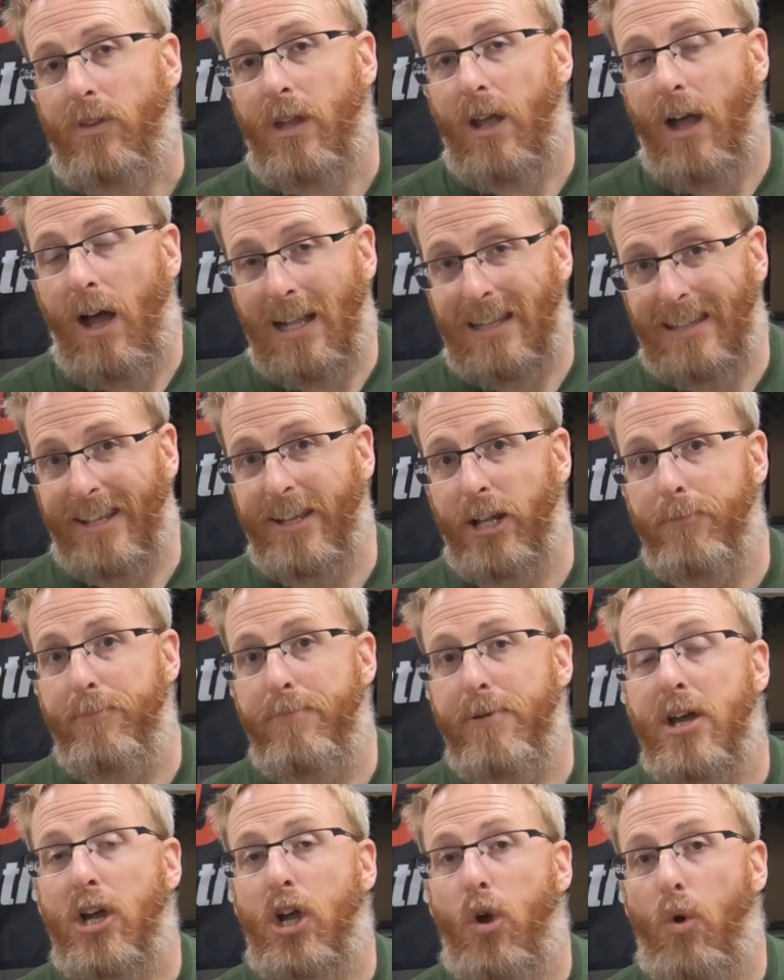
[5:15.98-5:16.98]
a little
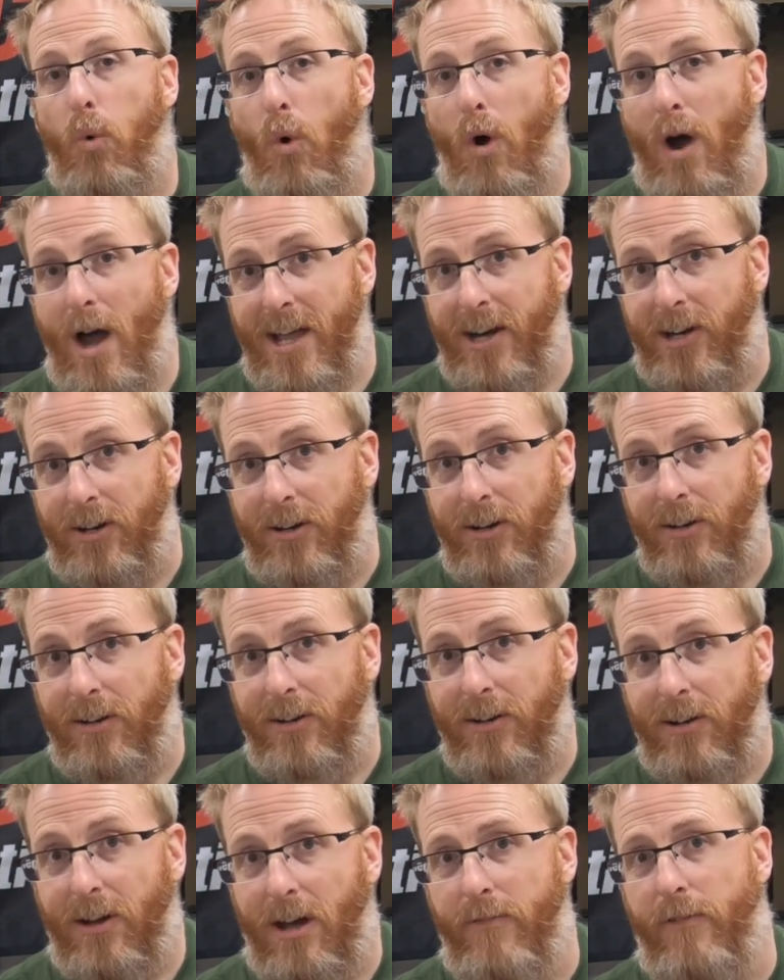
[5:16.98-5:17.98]
bit quieter
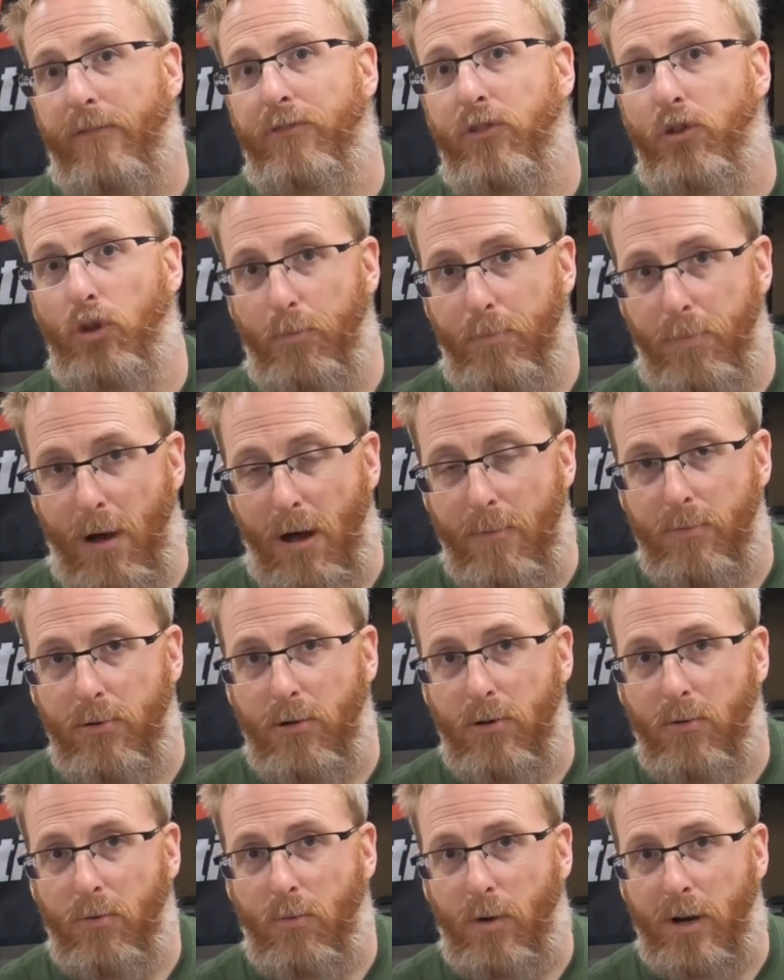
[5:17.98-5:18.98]
of a fuel pump
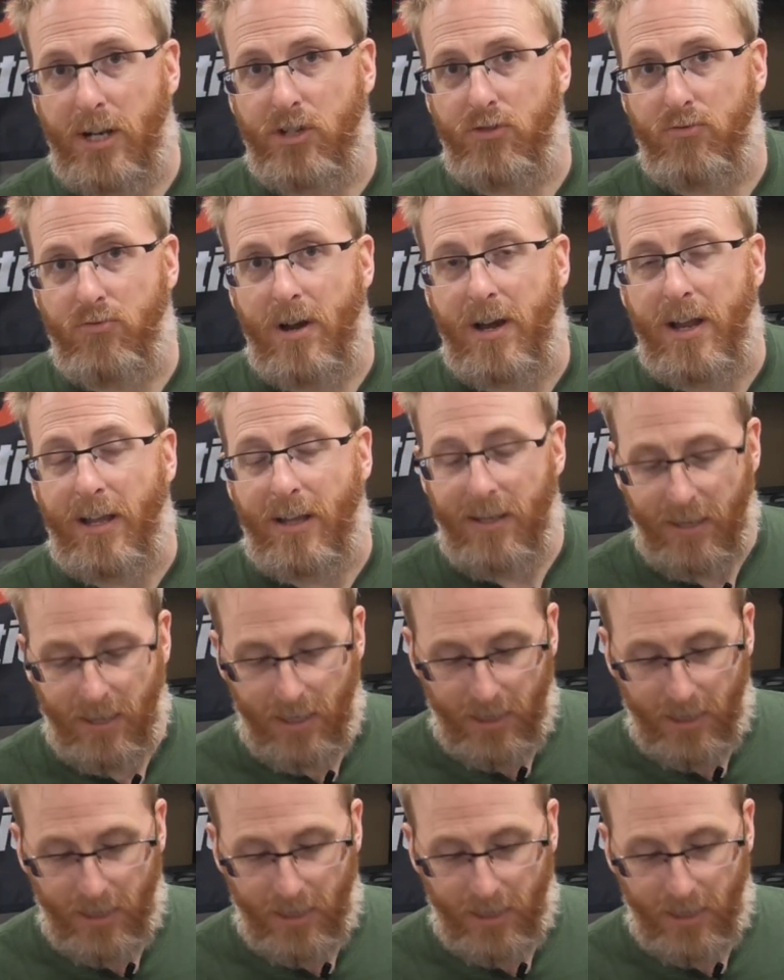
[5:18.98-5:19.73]
when it's running.